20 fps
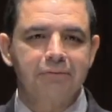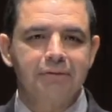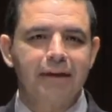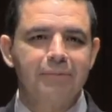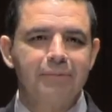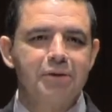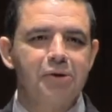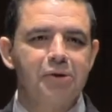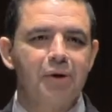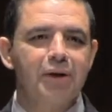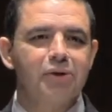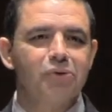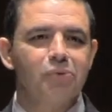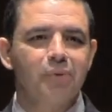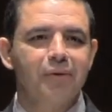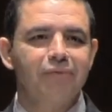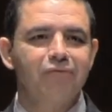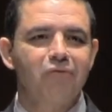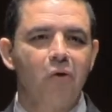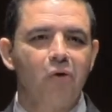immigration
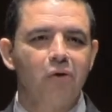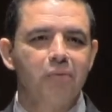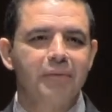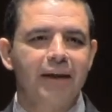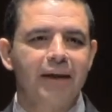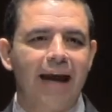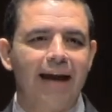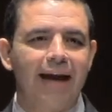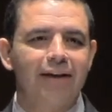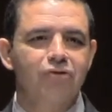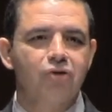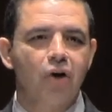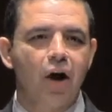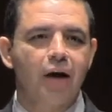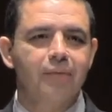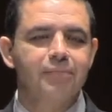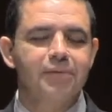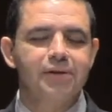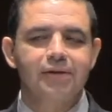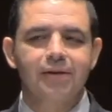reform, the ag
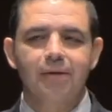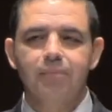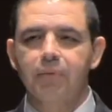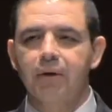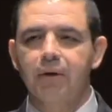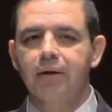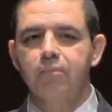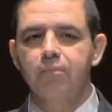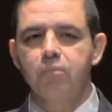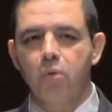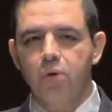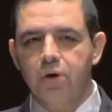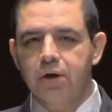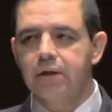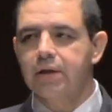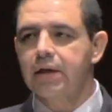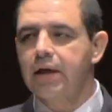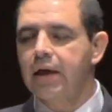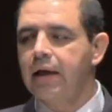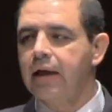job is something
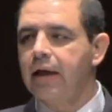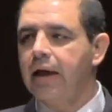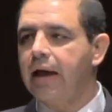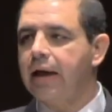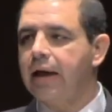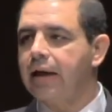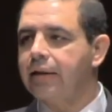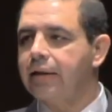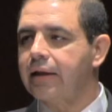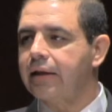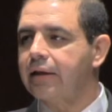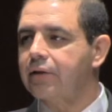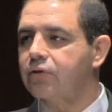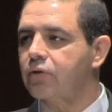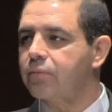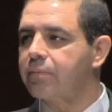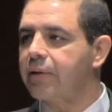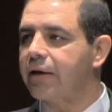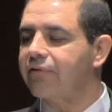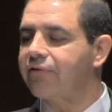important, and I think it's
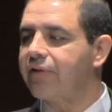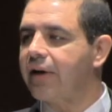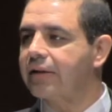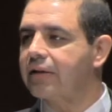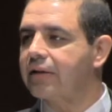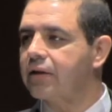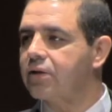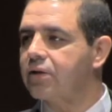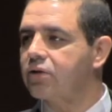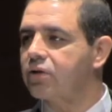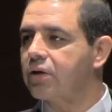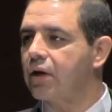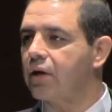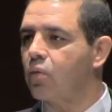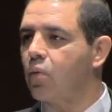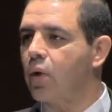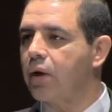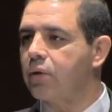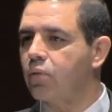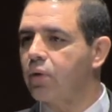going to be affecting us
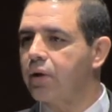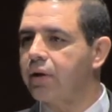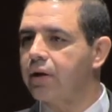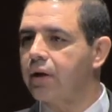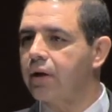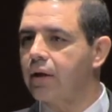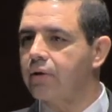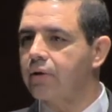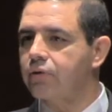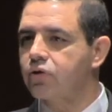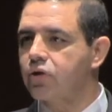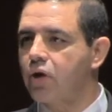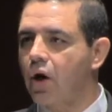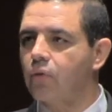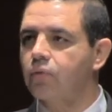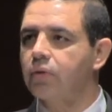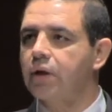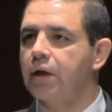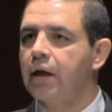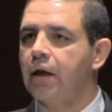one way or the other.
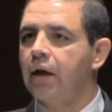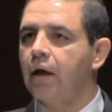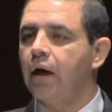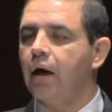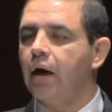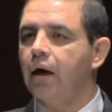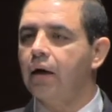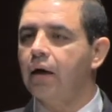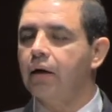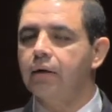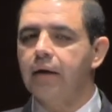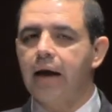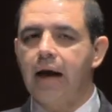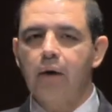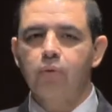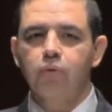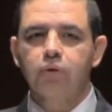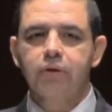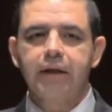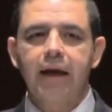So
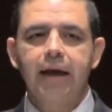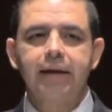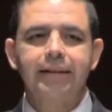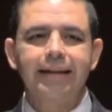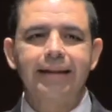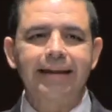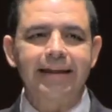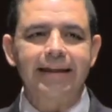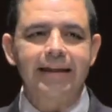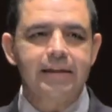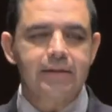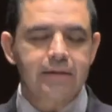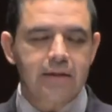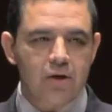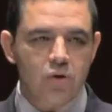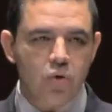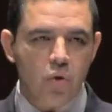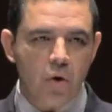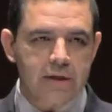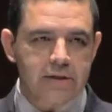I will take the
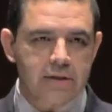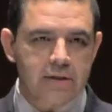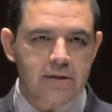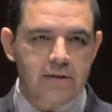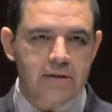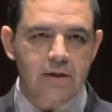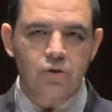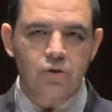easy questions